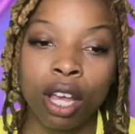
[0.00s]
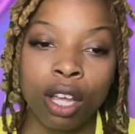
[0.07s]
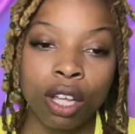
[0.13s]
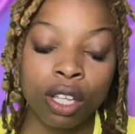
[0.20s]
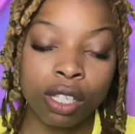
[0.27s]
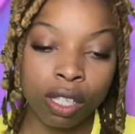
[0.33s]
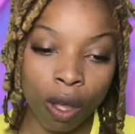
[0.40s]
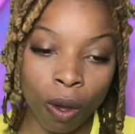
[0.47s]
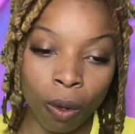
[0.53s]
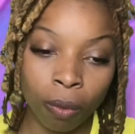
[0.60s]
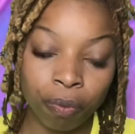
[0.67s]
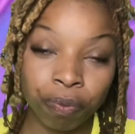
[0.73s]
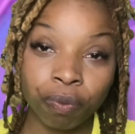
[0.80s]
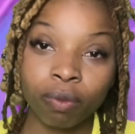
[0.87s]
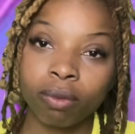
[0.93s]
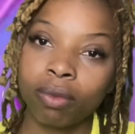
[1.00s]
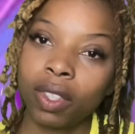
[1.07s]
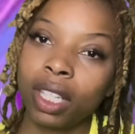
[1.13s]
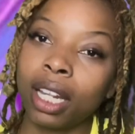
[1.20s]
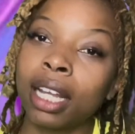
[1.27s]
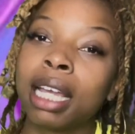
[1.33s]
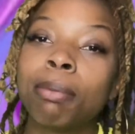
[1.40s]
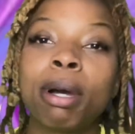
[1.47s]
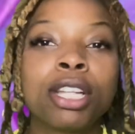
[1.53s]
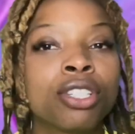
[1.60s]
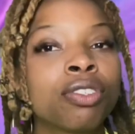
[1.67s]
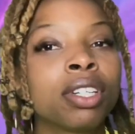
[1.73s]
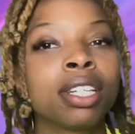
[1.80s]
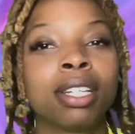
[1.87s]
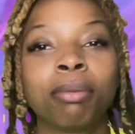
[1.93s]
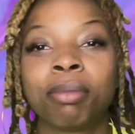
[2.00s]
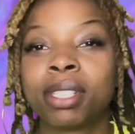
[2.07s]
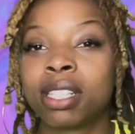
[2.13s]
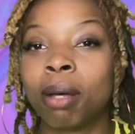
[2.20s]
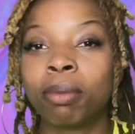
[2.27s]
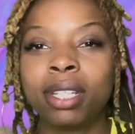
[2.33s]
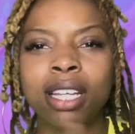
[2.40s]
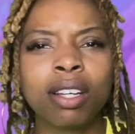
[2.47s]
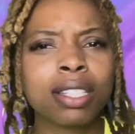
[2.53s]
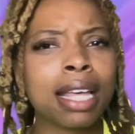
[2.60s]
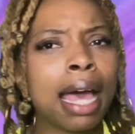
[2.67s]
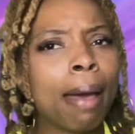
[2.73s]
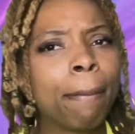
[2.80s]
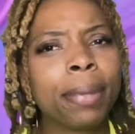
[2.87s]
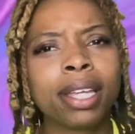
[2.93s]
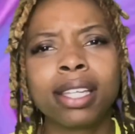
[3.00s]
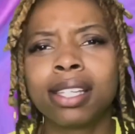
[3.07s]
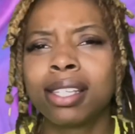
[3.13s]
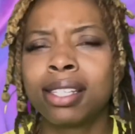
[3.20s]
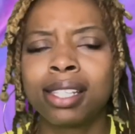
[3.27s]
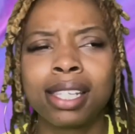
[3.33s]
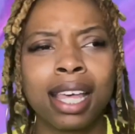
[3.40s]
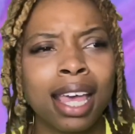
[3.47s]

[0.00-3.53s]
So in my dream, something else happens.